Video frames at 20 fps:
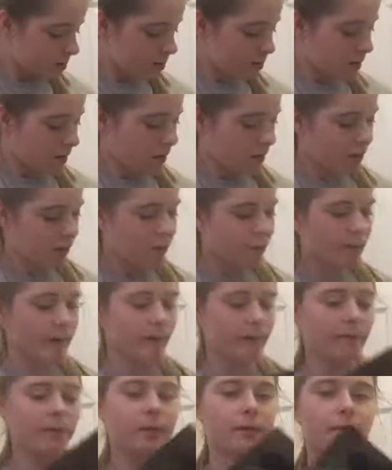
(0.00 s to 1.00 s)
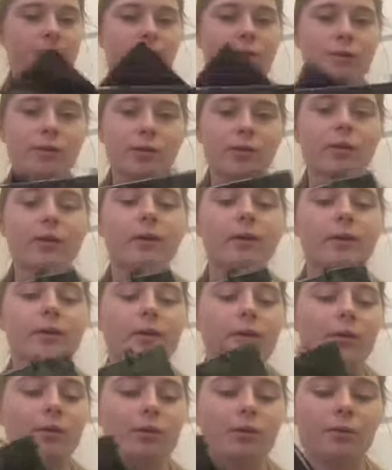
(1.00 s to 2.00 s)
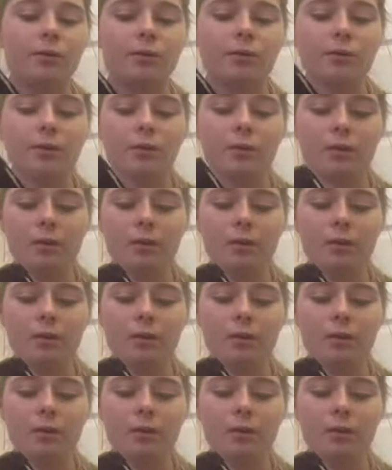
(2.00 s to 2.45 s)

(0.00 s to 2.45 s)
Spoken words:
is my flip folder that I use